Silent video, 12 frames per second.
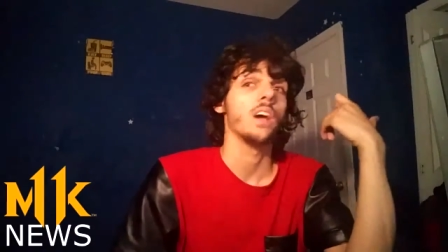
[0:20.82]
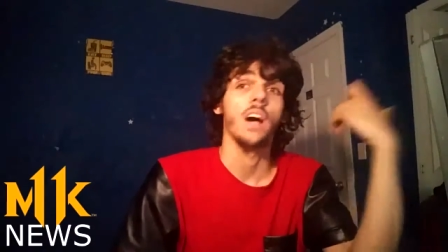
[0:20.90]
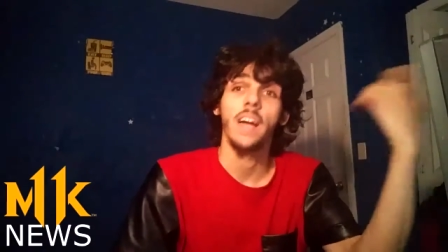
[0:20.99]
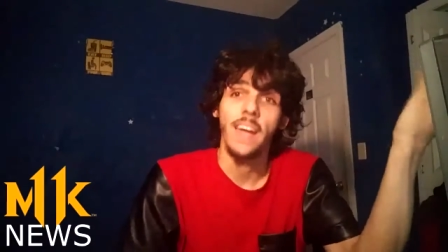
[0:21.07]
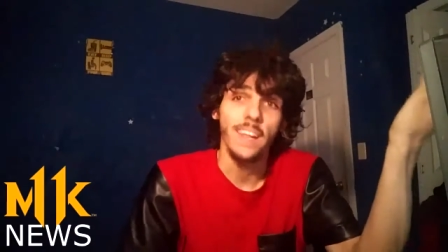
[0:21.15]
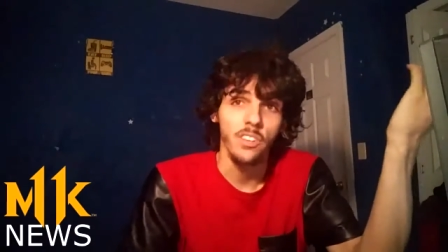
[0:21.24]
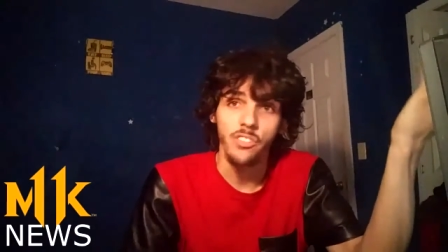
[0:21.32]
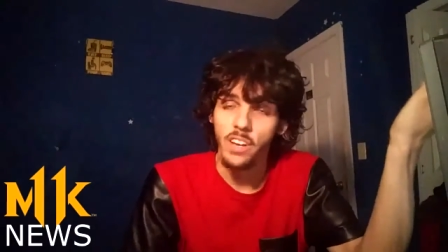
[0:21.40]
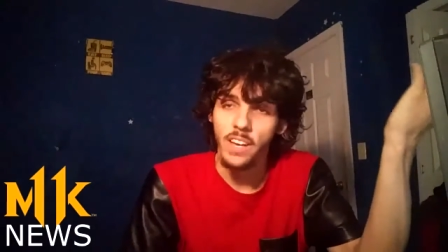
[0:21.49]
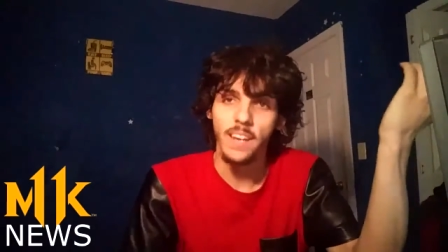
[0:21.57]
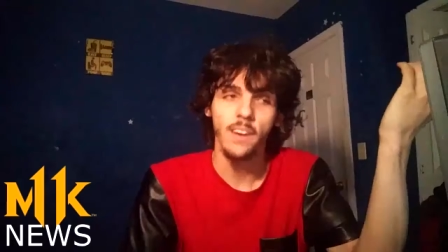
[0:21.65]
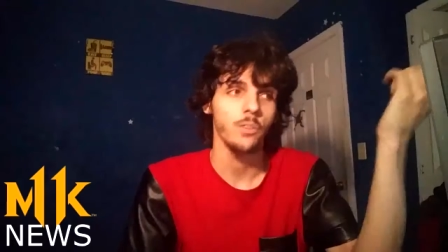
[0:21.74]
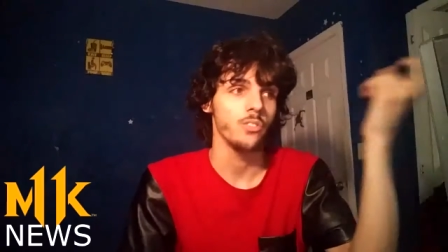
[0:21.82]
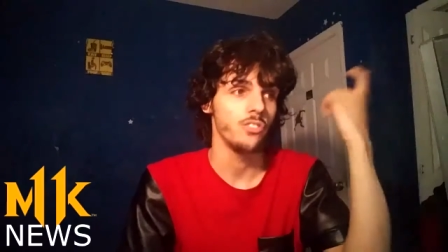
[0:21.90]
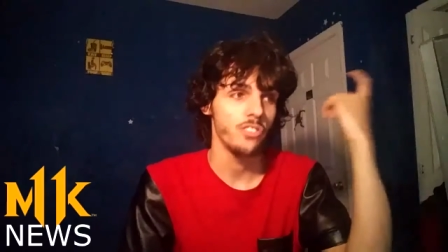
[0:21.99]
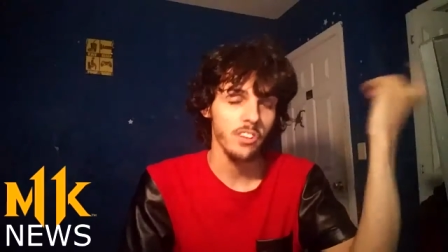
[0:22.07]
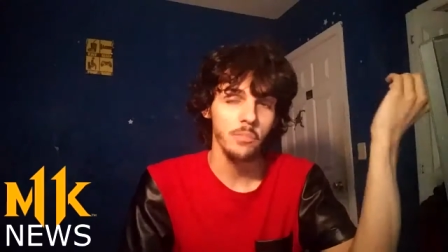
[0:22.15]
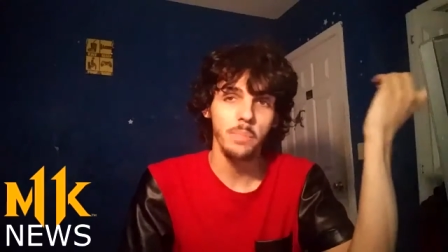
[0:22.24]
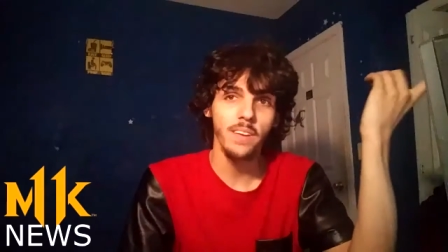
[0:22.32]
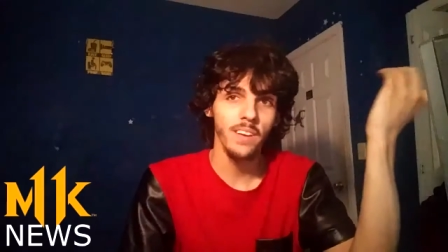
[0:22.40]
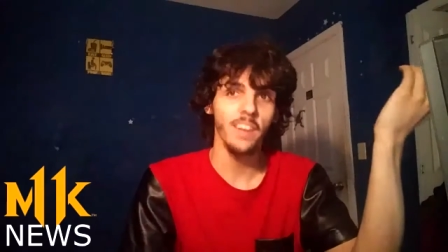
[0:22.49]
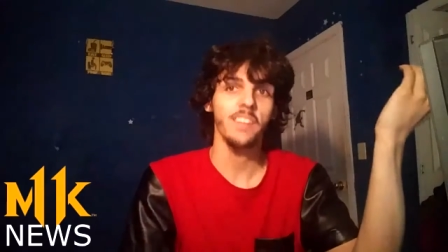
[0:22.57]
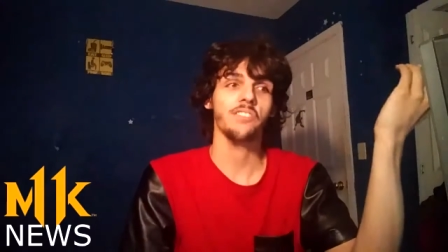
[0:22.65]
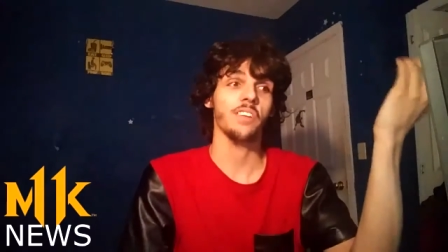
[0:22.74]
I had to check it out just
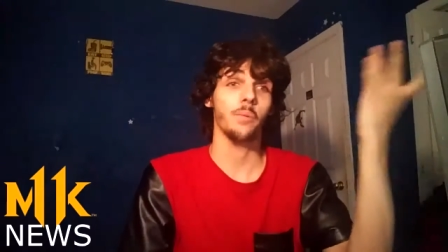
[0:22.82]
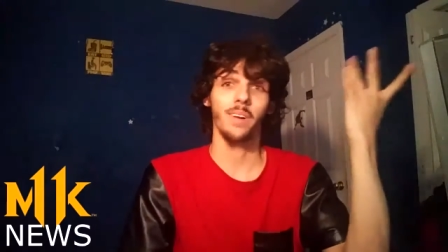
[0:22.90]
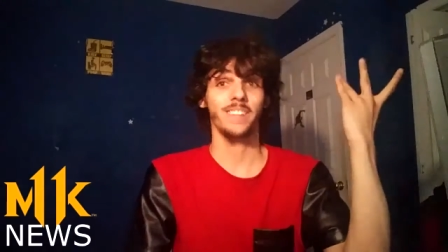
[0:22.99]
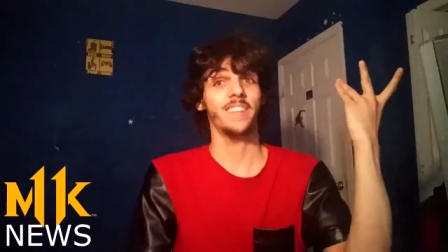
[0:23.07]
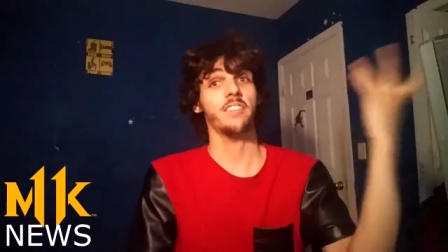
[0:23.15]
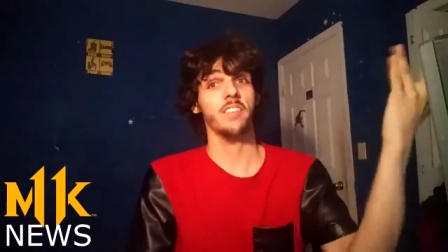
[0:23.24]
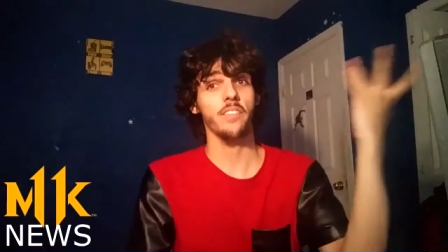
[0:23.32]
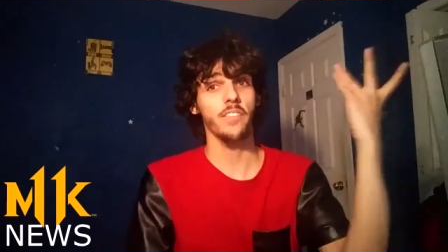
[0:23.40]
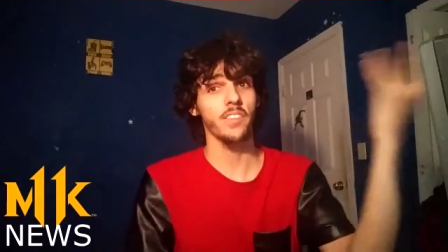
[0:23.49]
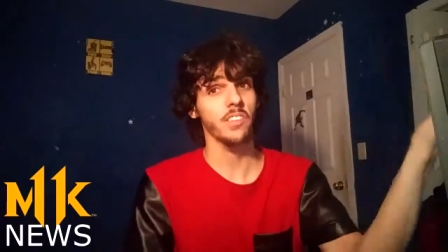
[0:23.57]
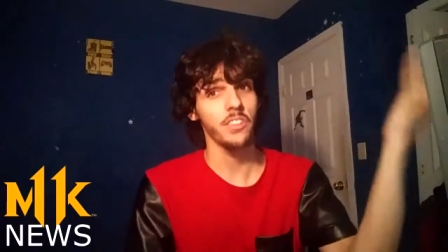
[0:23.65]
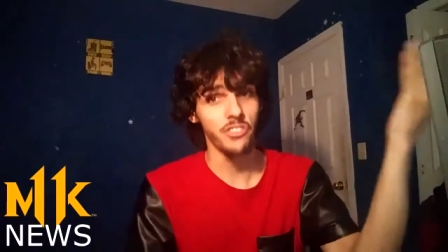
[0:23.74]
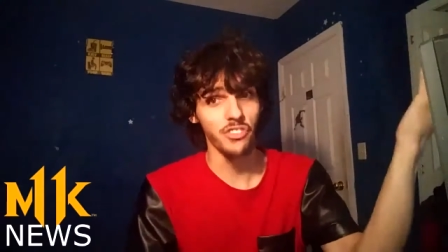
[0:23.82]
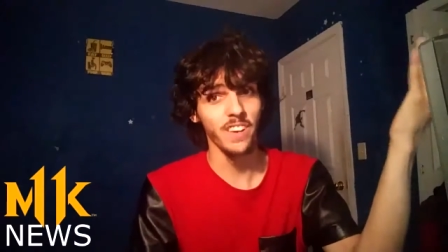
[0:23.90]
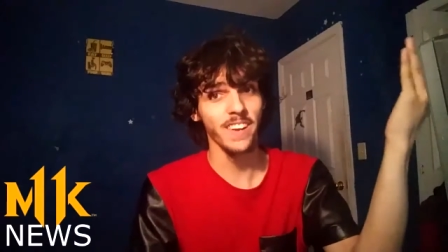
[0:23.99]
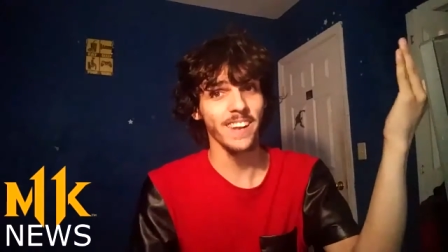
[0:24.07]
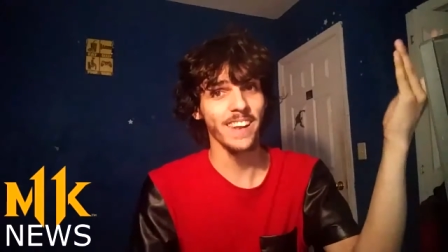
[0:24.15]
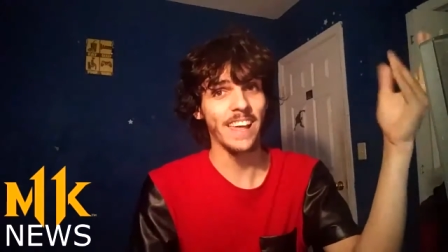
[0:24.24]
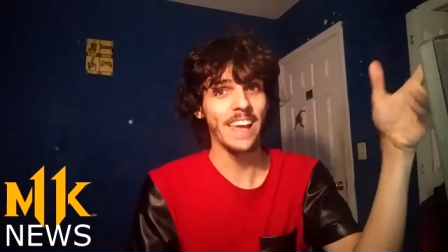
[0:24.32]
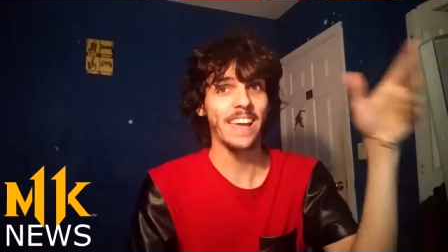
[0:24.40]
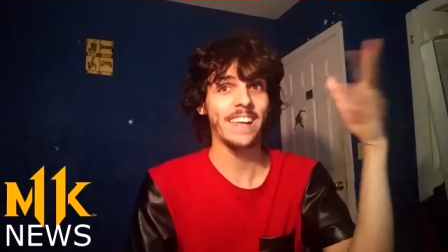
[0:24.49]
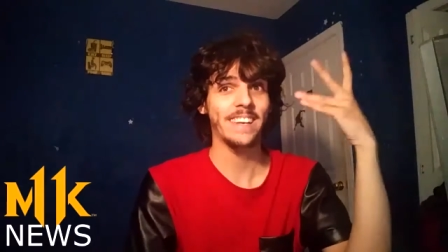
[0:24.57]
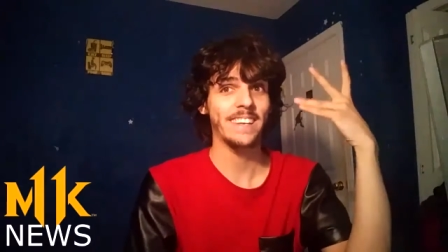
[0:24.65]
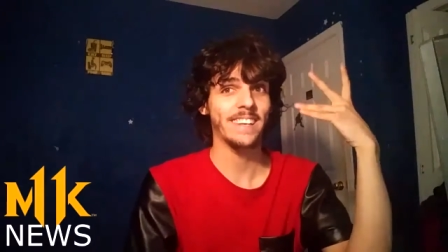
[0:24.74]
because I wanted to see if it's legit,
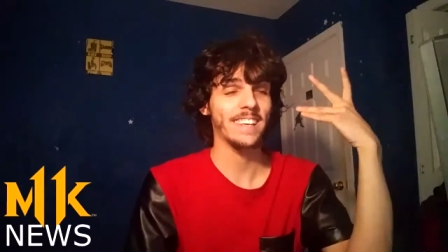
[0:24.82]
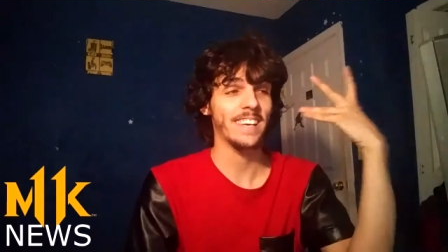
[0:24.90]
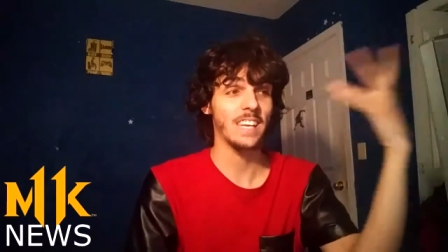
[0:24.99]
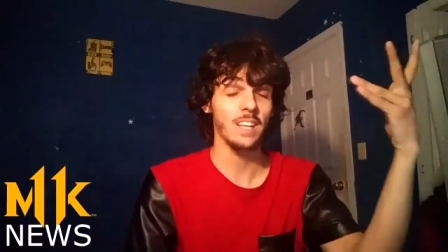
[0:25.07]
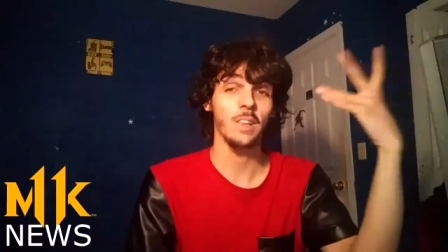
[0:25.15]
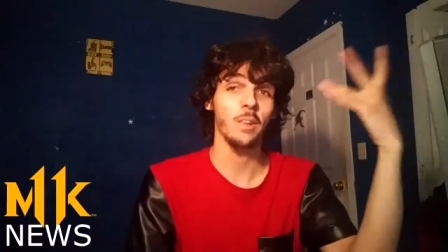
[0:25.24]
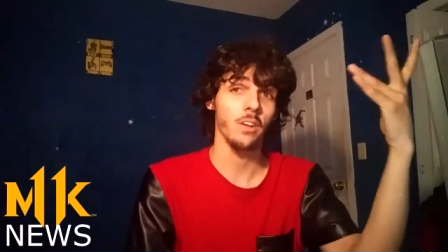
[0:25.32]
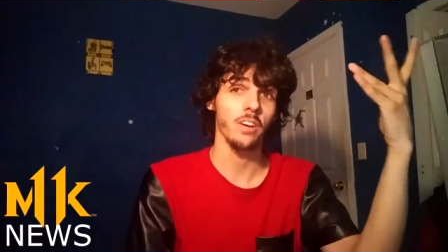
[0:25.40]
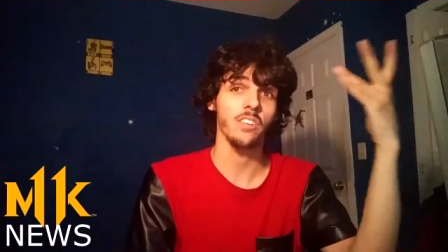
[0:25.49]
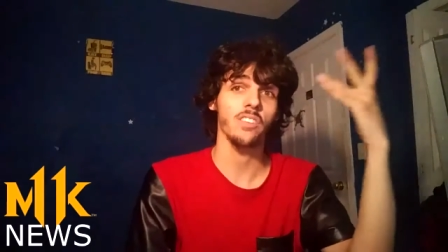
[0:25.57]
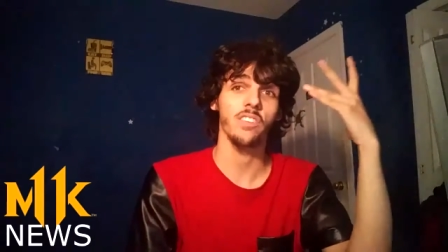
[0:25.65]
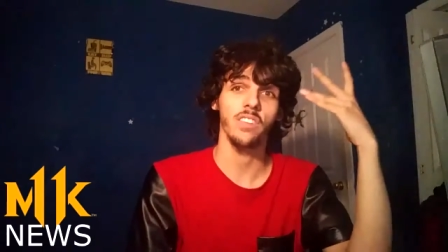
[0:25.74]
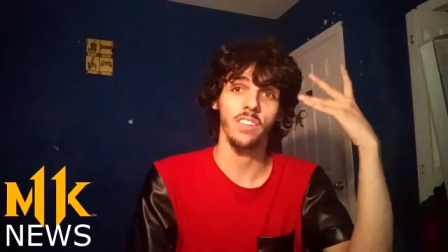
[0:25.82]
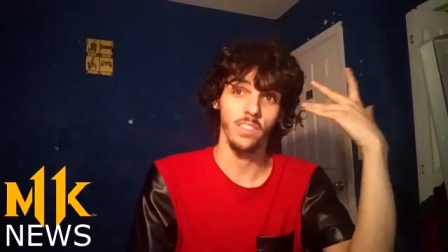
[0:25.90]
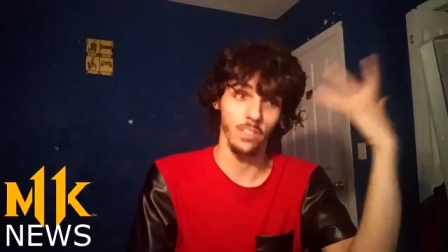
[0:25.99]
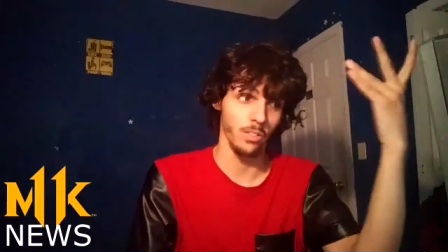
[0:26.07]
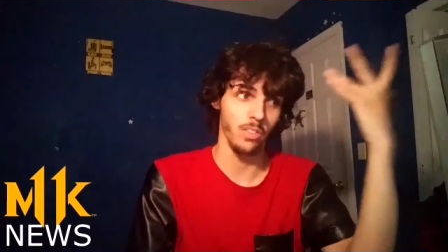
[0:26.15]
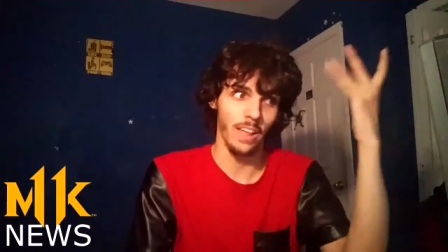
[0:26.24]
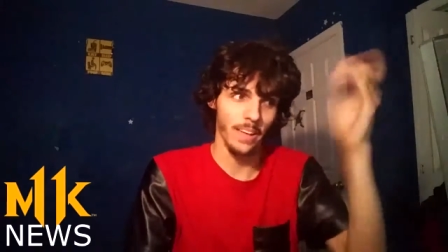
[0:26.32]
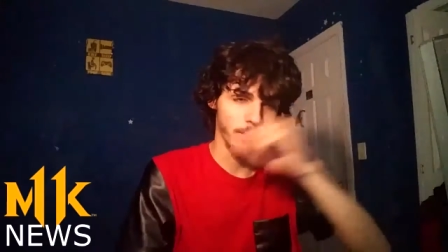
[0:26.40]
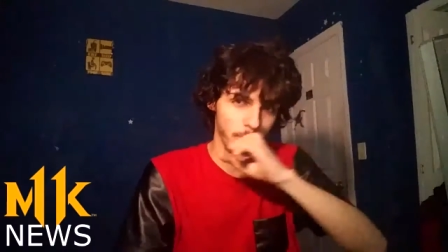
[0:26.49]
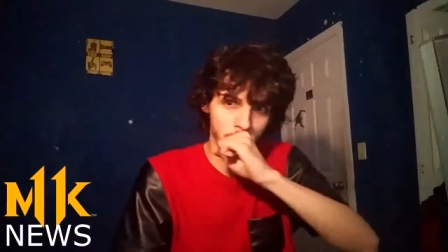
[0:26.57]
and it looks like